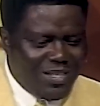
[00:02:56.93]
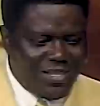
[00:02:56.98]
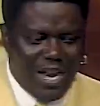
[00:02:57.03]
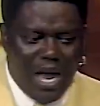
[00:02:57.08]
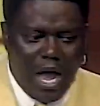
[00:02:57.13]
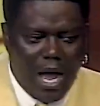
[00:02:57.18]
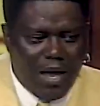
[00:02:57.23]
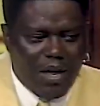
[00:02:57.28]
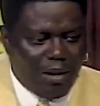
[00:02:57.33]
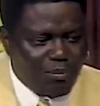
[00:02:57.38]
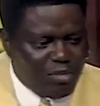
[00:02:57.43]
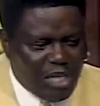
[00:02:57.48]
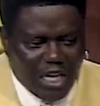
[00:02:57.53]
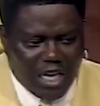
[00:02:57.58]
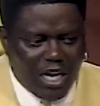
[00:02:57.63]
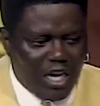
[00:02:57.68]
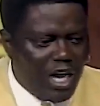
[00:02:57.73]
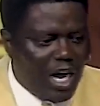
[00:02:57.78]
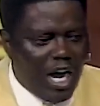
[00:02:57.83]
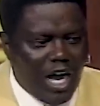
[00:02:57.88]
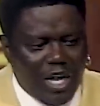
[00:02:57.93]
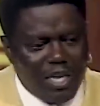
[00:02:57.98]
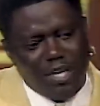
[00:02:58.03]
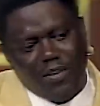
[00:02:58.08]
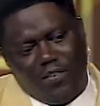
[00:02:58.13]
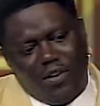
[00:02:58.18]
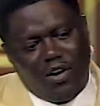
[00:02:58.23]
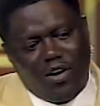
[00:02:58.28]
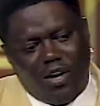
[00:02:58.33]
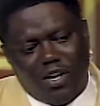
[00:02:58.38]
Now I'm taking cod
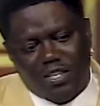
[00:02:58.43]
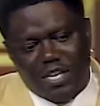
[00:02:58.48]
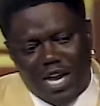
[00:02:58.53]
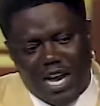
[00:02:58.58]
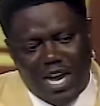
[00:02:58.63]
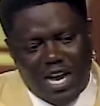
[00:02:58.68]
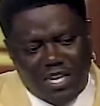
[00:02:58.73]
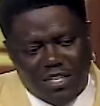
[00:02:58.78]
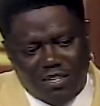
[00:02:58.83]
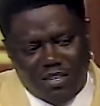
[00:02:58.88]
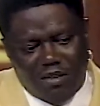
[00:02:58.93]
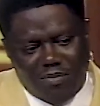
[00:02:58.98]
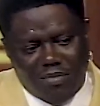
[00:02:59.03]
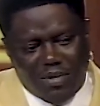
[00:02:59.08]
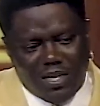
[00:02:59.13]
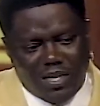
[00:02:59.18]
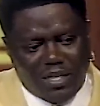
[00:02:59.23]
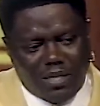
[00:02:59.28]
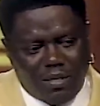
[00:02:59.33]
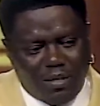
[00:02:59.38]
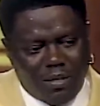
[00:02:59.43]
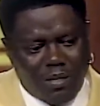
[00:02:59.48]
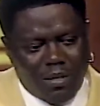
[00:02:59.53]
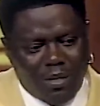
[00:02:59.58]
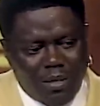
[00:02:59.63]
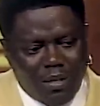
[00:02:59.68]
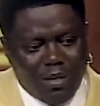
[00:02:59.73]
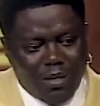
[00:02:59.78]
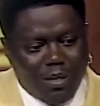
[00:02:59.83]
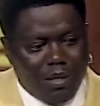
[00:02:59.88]
liver oil now, you know what I mean?
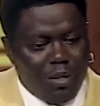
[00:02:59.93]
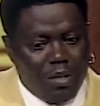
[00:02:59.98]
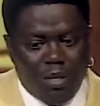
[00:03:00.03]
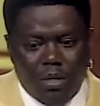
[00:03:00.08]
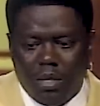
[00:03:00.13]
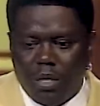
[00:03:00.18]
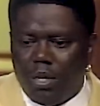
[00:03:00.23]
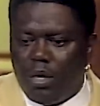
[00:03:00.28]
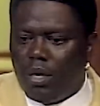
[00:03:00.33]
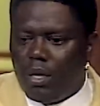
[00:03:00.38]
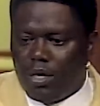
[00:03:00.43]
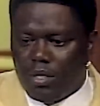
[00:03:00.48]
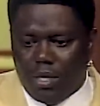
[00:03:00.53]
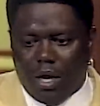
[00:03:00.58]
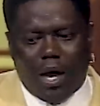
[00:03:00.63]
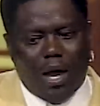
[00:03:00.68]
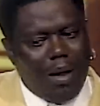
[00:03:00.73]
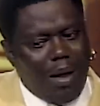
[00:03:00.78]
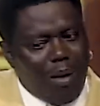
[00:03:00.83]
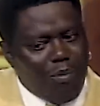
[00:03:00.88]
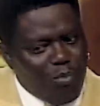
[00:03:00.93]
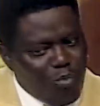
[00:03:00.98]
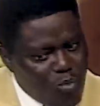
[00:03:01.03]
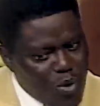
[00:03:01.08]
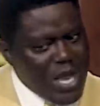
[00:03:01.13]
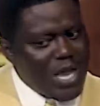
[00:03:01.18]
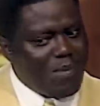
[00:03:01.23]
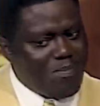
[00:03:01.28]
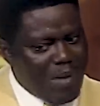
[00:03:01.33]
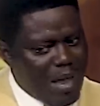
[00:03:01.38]
No, I'm
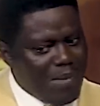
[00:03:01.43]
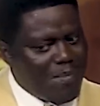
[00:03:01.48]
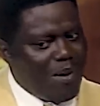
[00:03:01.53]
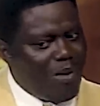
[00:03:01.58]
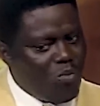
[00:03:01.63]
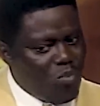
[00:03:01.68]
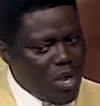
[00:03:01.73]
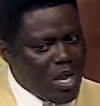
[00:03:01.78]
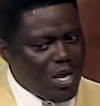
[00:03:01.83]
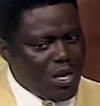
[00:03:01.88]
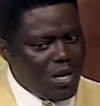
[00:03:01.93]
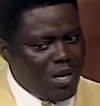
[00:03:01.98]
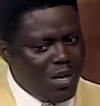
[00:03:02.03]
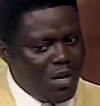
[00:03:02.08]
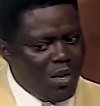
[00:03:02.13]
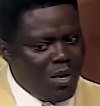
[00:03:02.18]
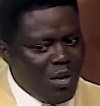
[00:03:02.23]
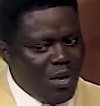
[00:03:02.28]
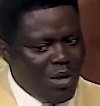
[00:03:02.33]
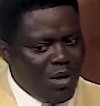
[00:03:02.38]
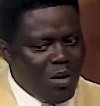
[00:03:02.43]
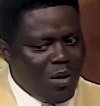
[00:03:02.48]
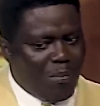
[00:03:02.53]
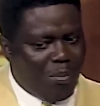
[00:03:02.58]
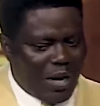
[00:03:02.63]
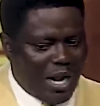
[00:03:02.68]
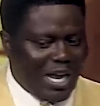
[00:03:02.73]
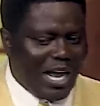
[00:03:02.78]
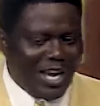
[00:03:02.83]
weak, baby, I'm weak. But I